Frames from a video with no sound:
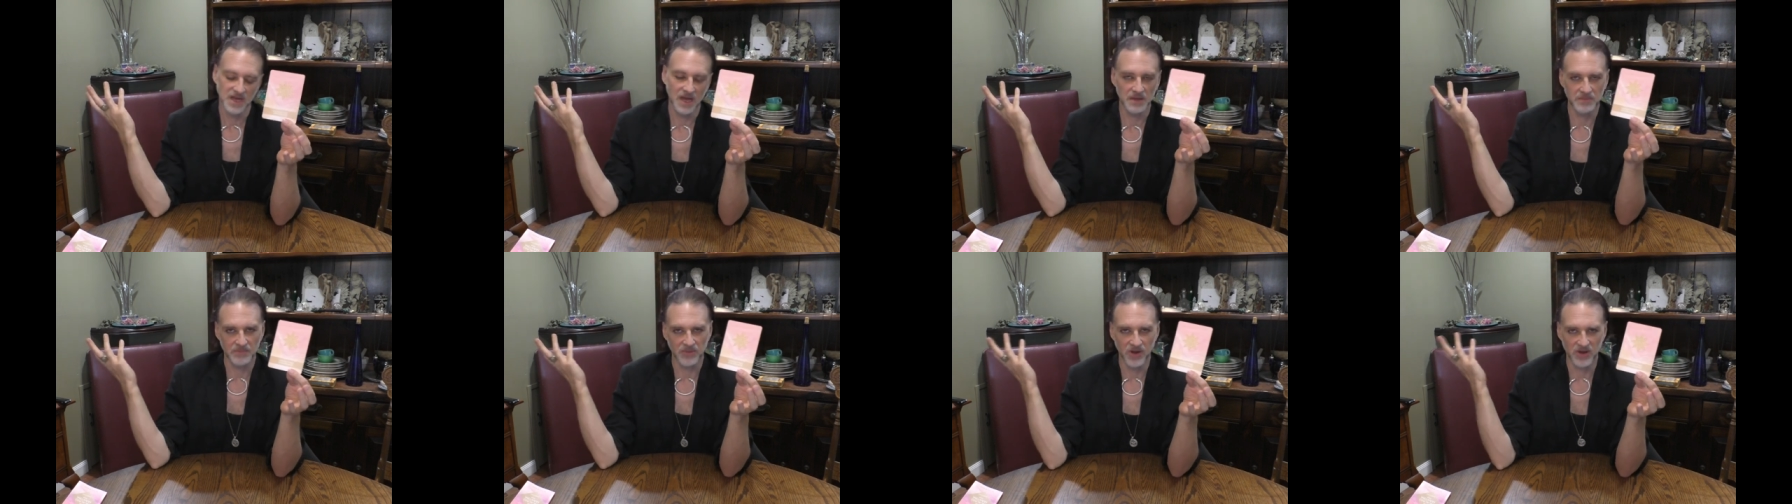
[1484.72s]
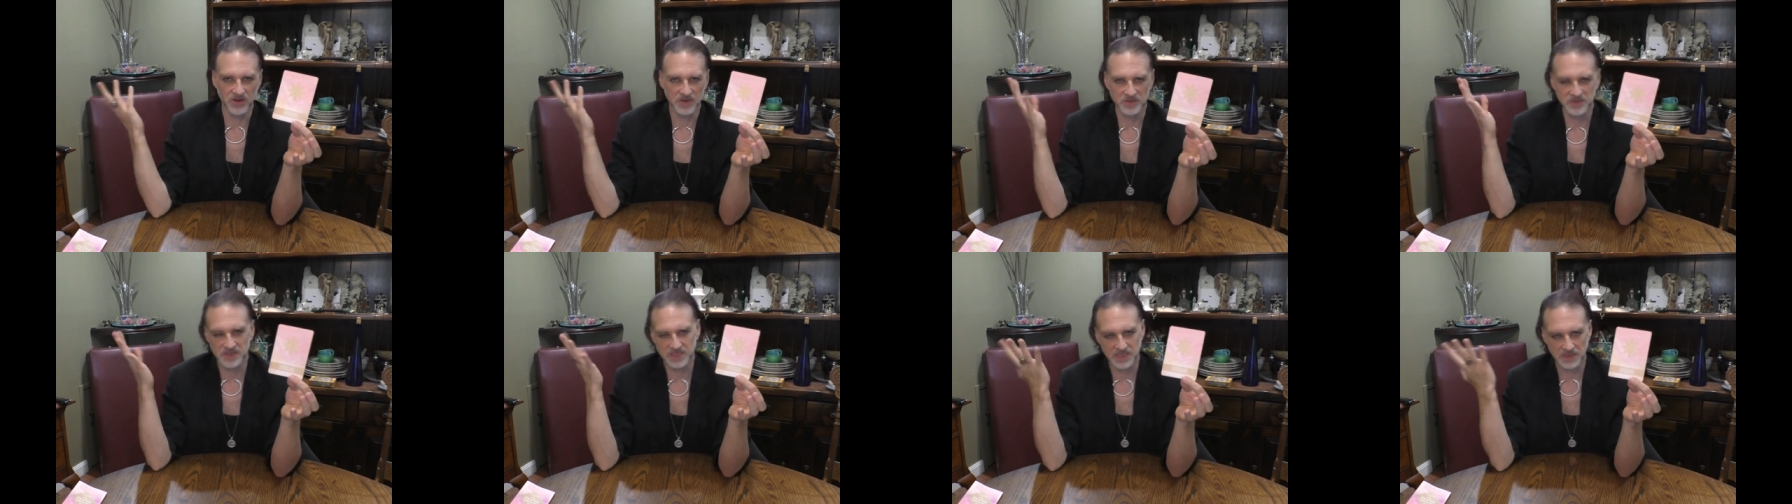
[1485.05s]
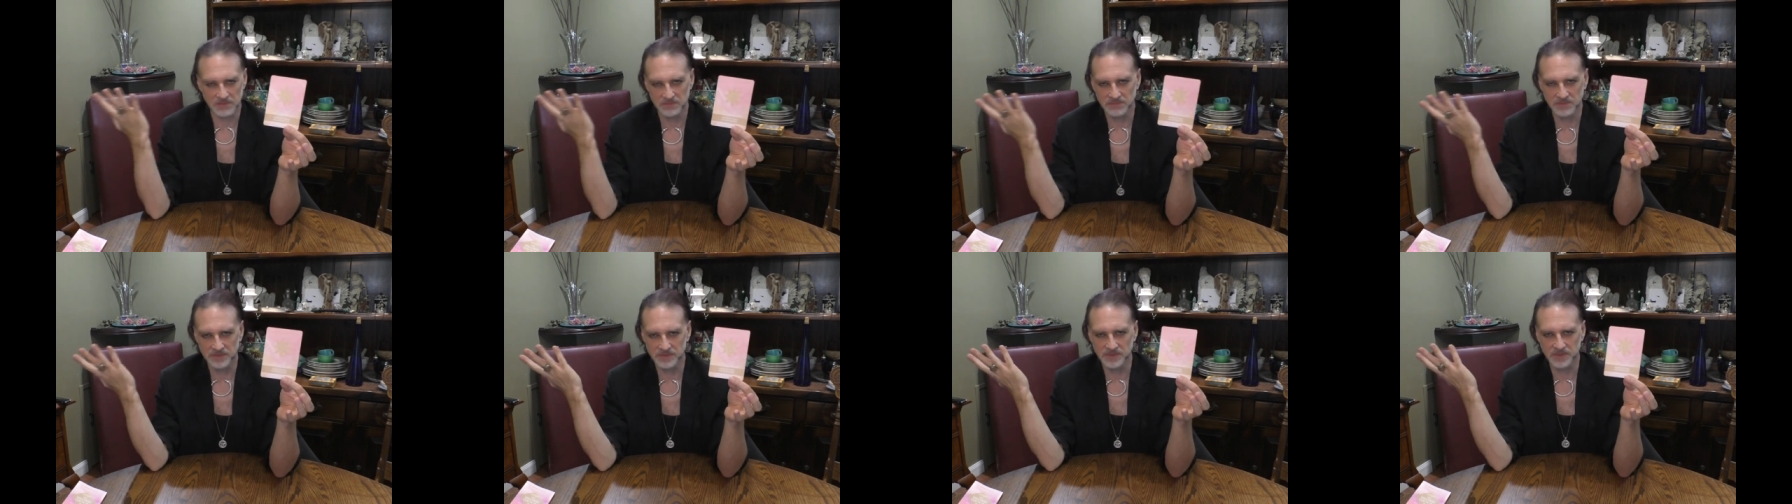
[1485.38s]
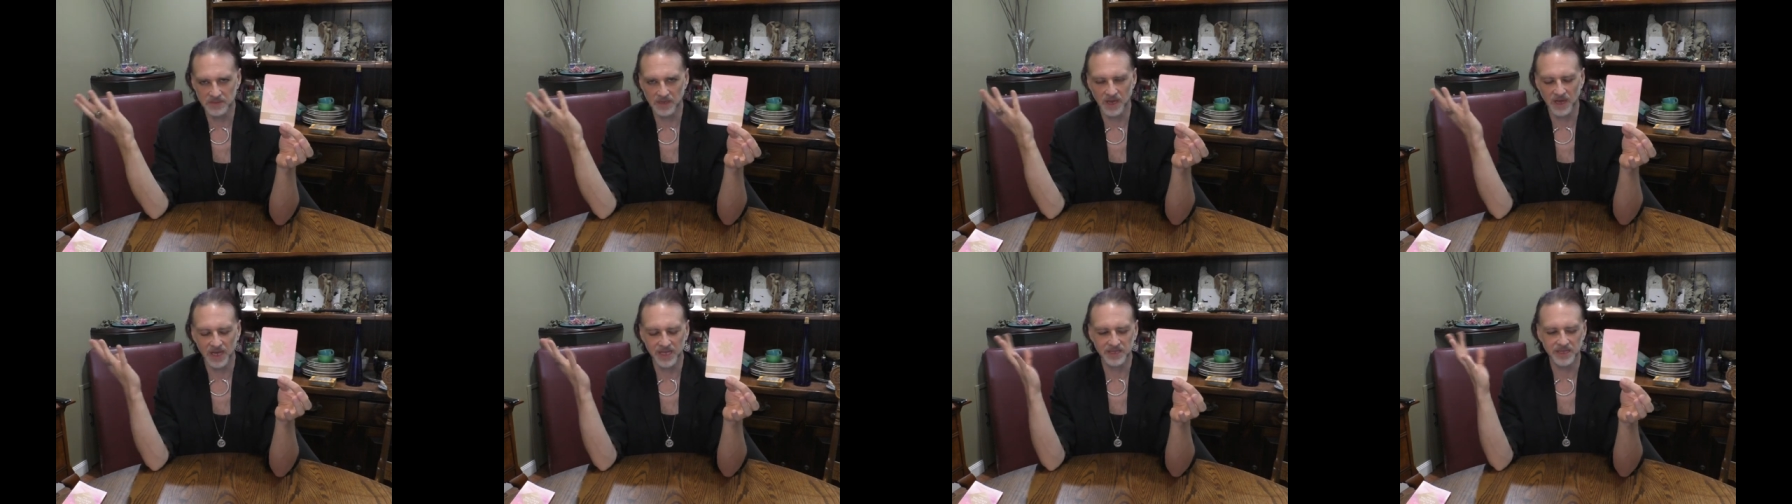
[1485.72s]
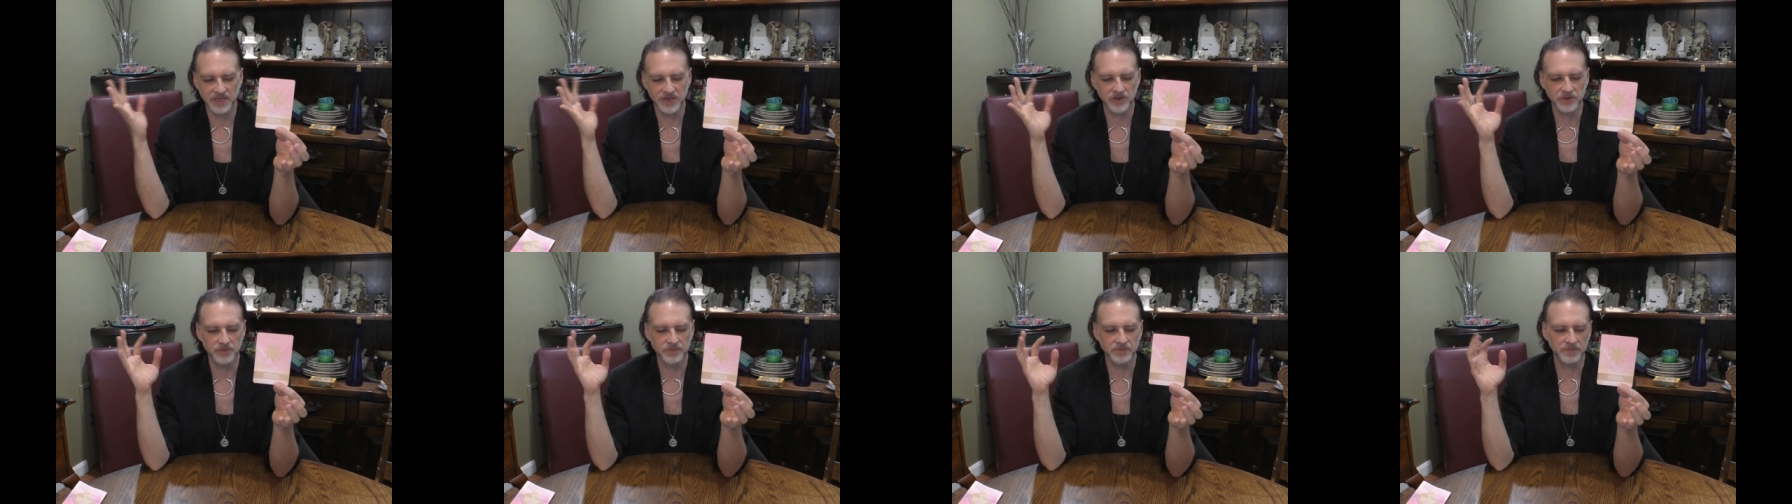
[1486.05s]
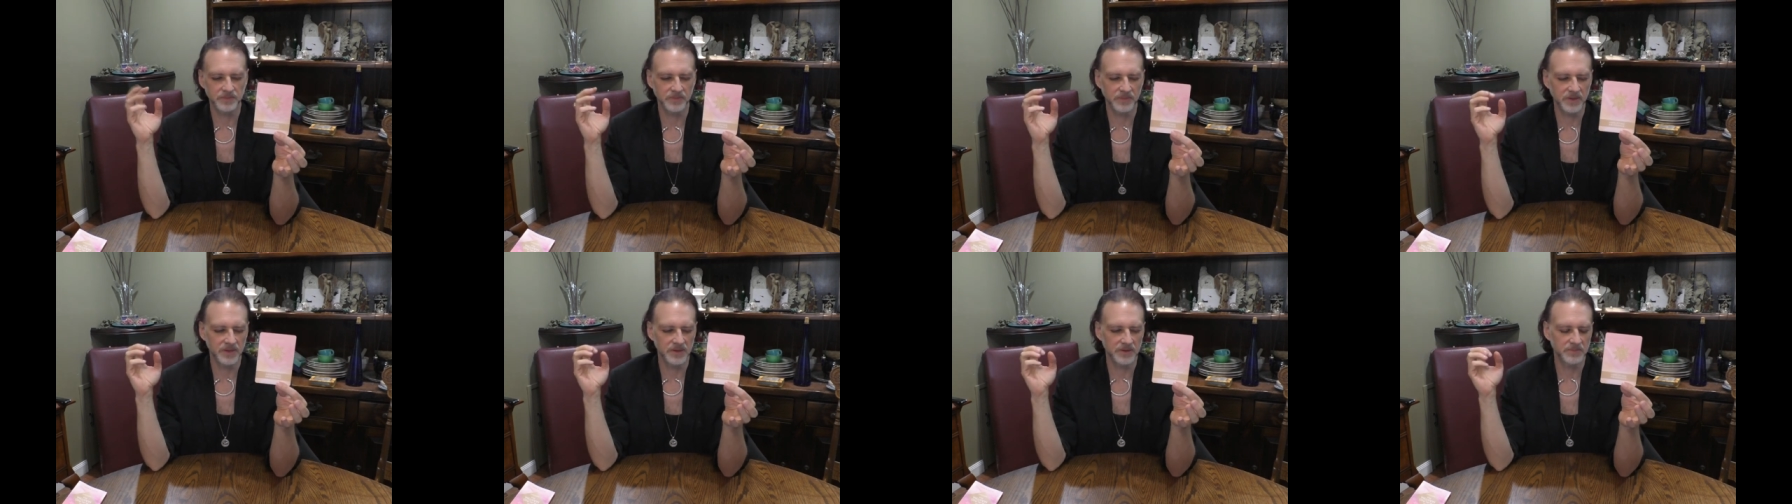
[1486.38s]
I borrowed some eyeliner
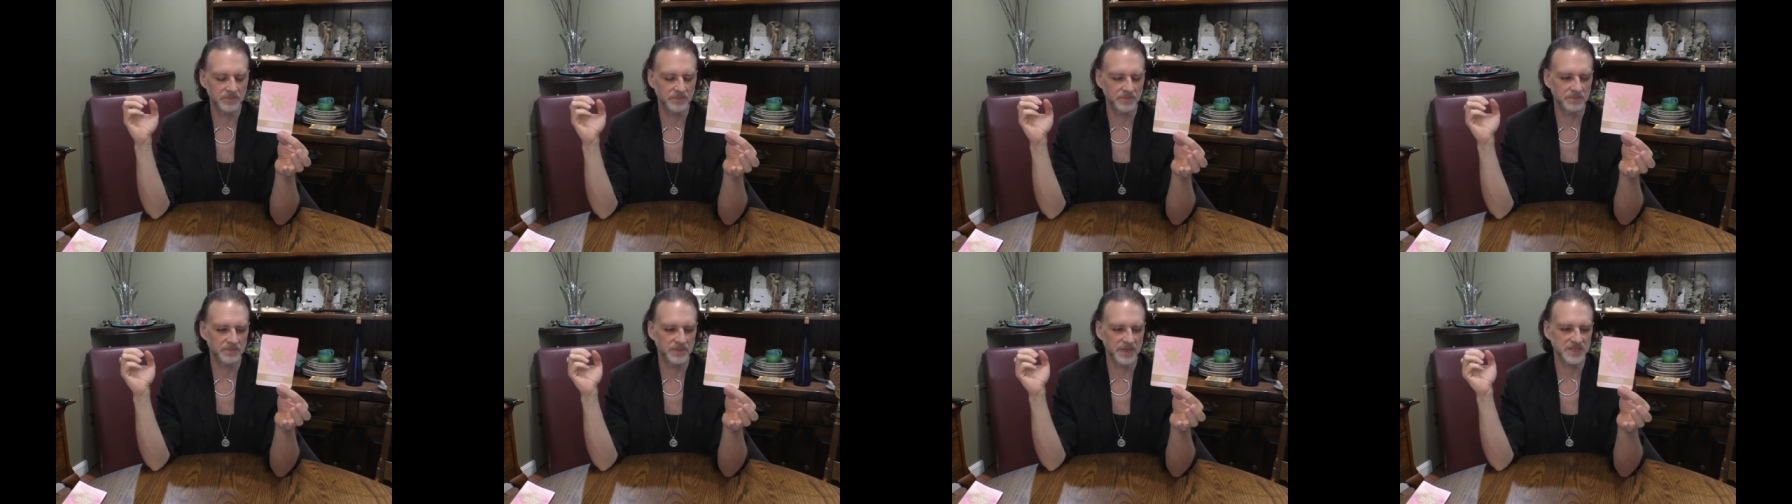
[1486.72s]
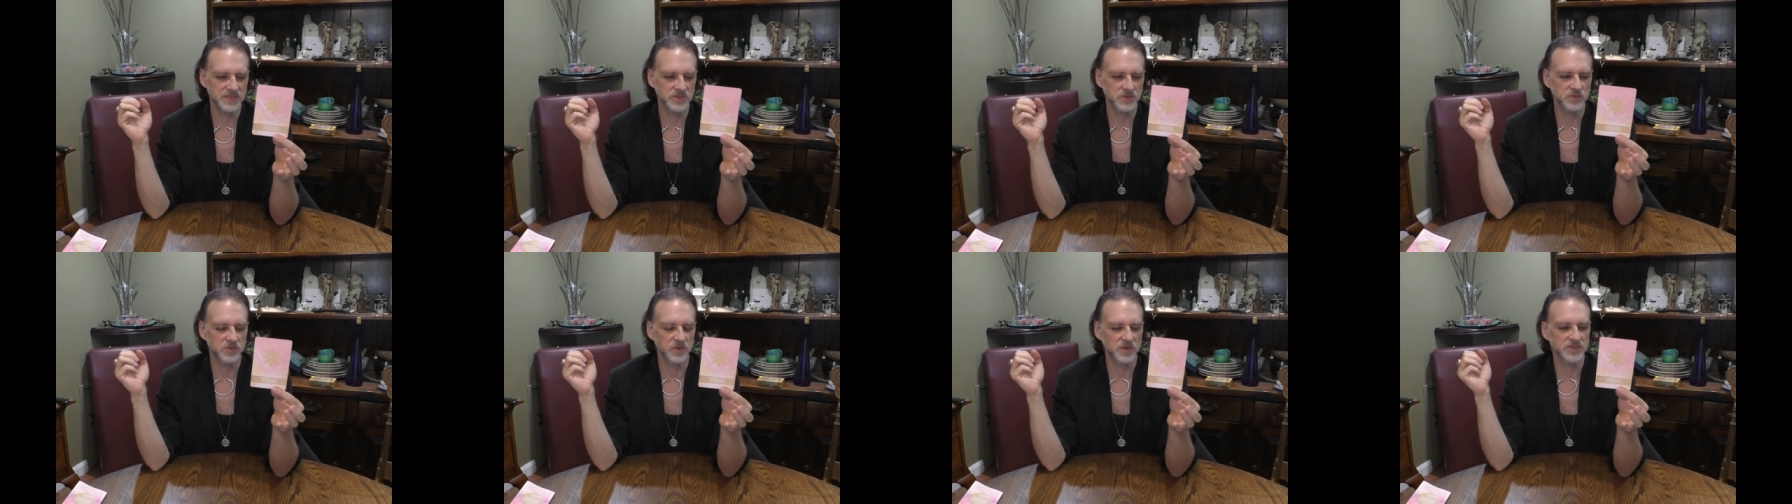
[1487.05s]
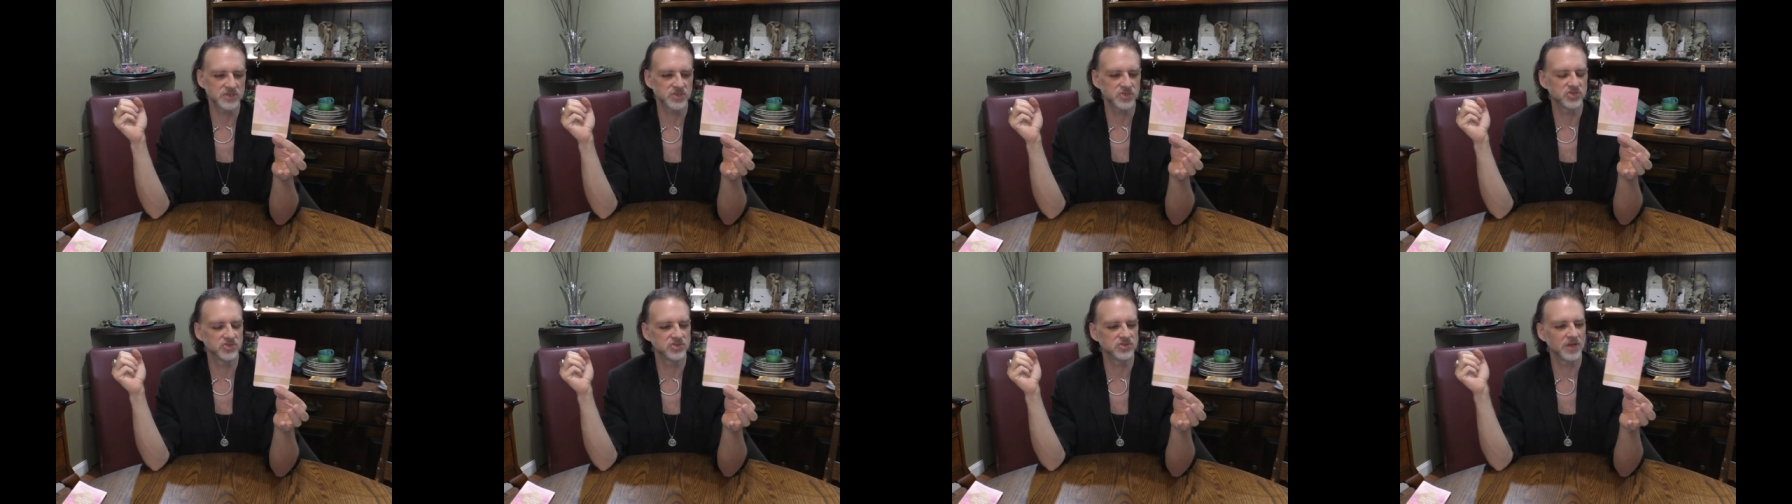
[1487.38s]
uh, pencil works.